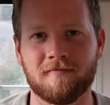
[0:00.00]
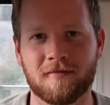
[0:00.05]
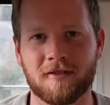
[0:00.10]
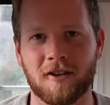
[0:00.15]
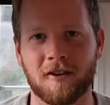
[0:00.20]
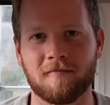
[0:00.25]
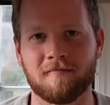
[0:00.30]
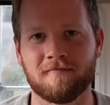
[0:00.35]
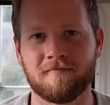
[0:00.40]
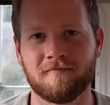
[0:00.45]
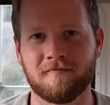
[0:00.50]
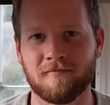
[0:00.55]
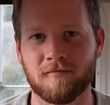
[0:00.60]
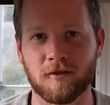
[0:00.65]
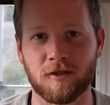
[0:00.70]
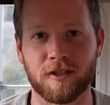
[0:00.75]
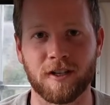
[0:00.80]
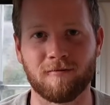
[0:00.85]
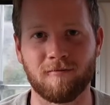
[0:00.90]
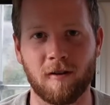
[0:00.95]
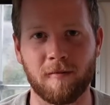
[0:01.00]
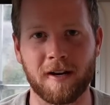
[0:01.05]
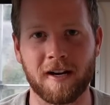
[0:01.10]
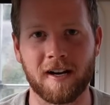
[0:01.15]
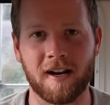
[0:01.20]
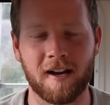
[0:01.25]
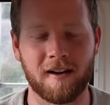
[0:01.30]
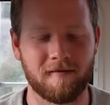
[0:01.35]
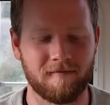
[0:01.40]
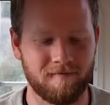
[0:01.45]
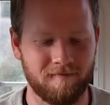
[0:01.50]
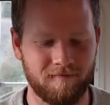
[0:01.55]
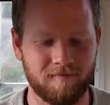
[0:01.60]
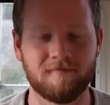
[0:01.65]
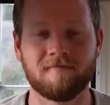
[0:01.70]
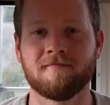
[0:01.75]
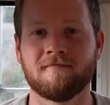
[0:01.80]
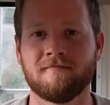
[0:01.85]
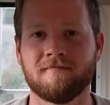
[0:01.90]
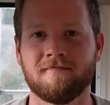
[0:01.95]
So, gin rummy tonight,
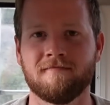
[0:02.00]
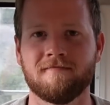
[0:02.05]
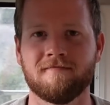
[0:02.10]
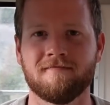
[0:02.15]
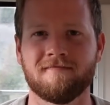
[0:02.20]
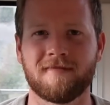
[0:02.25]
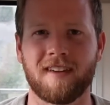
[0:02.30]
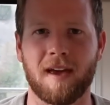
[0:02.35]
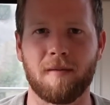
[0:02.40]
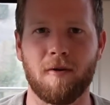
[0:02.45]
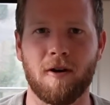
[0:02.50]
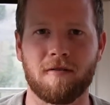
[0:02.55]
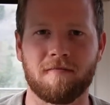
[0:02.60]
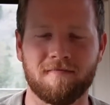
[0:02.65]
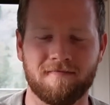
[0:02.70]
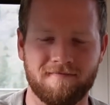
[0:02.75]
game on.